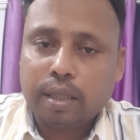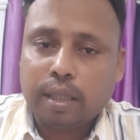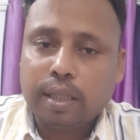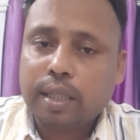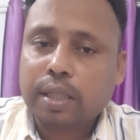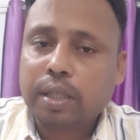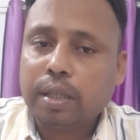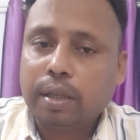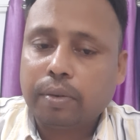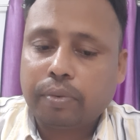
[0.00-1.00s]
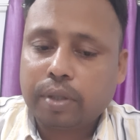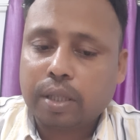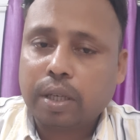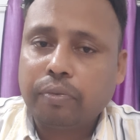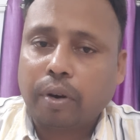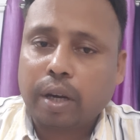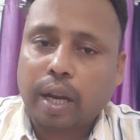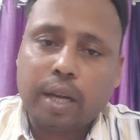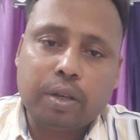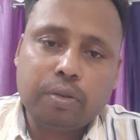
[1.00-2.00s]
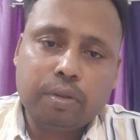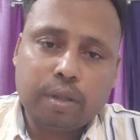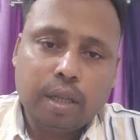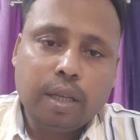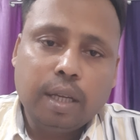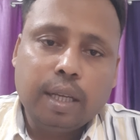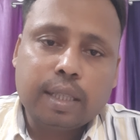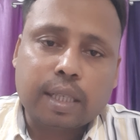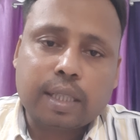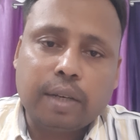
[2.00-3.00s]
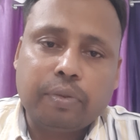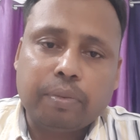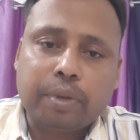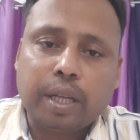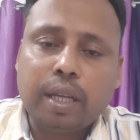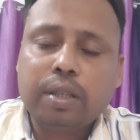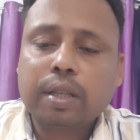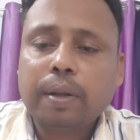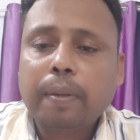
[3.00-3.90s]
and 1649 to 1658,